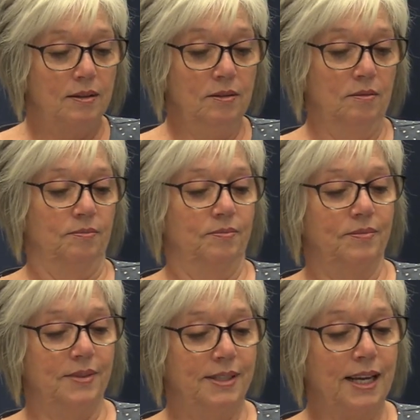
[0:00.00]
Ooh,
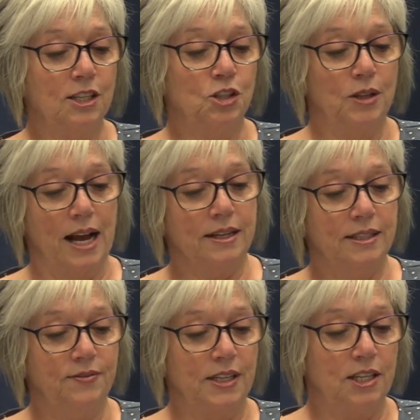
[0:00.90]
sexual
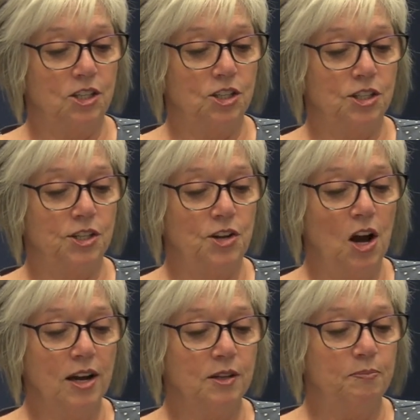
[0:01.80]
activity should
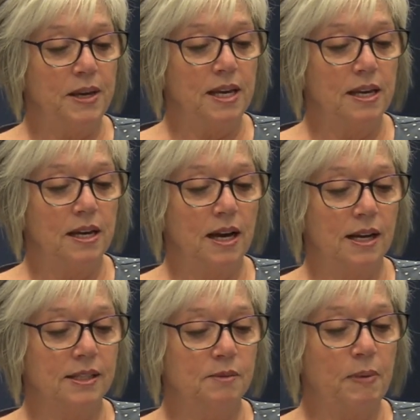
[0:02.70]
not be
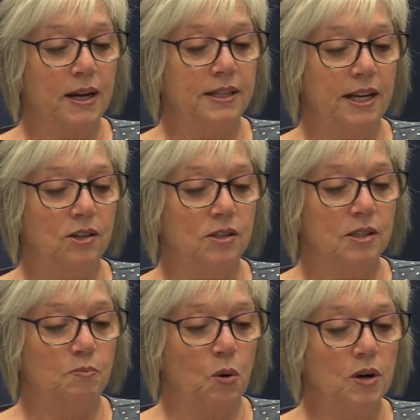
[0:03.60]
a spectator
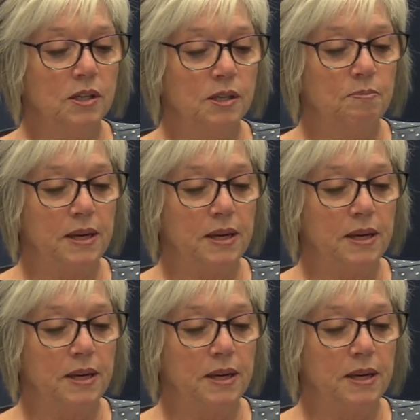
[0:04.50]
sport,